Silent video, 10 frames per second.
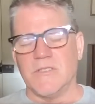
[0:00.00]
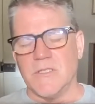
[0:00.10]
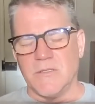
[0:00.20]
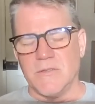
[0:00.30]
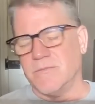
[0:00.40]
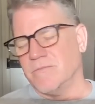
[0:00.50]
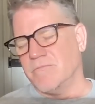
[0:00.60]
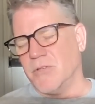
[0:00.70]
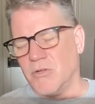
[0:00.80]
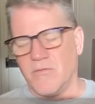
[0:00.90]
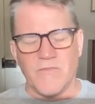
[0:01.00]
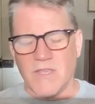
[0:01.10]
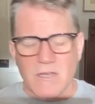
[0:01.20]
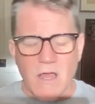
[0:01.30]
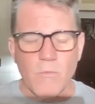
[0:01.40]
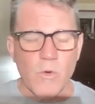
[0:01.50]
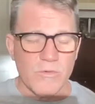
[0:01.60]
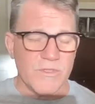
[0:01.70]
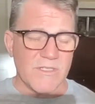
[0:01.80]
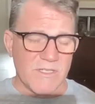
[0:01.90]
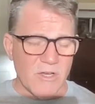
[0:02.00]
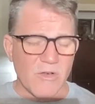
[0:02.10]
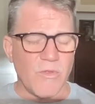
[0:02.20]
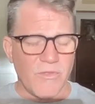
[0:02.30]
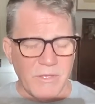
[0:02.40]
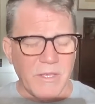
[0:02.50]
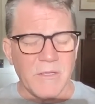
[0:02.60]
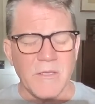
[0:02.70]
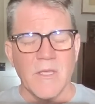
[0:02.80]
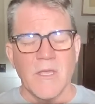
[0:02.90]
The Vietnam War was a terrible thing,